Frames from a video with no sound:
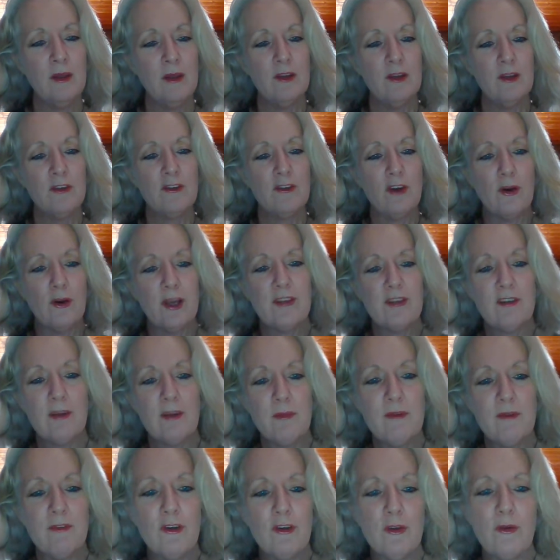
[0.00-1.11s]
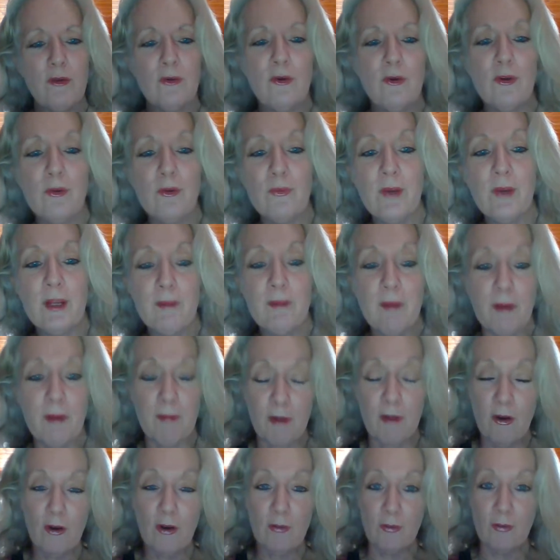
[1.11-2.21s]
So, as some of you who read my
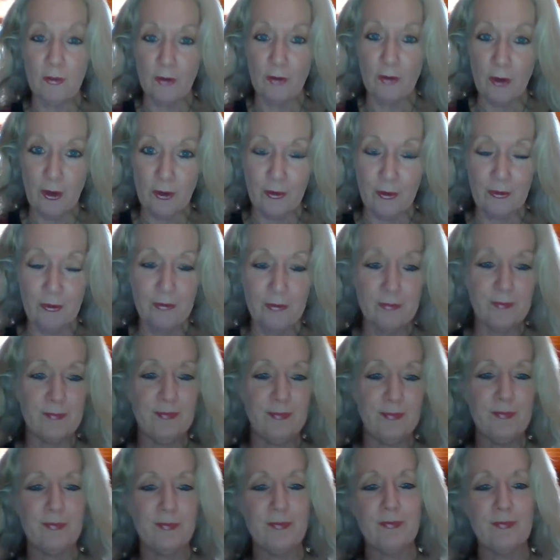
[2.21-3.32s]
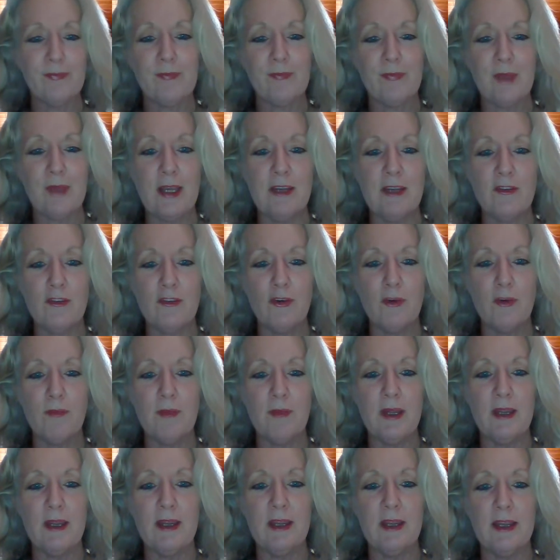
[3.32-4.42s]
blog will know, it took
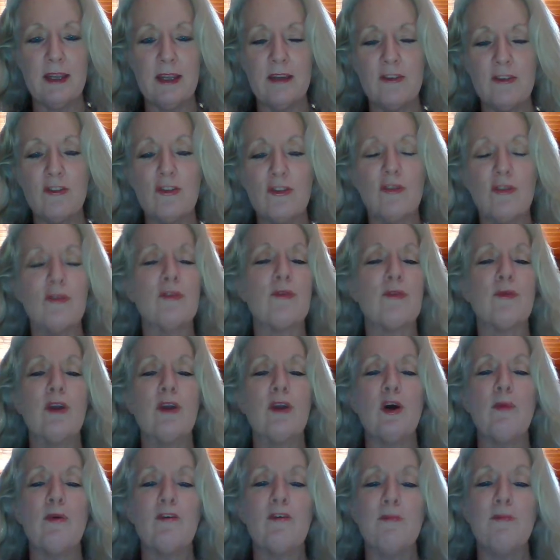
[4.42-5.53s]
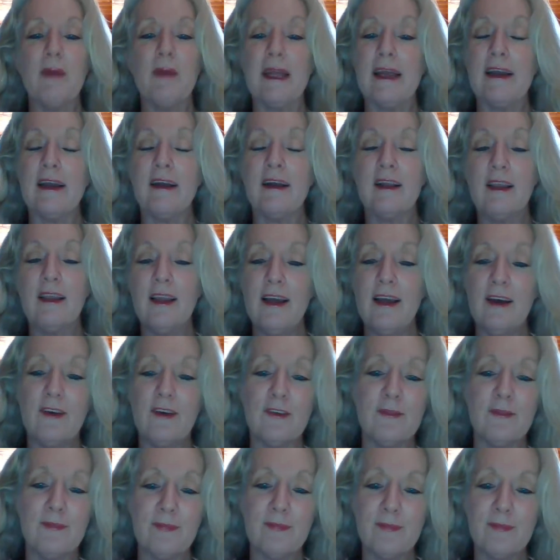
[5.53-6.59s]
me into the realm of being a clown.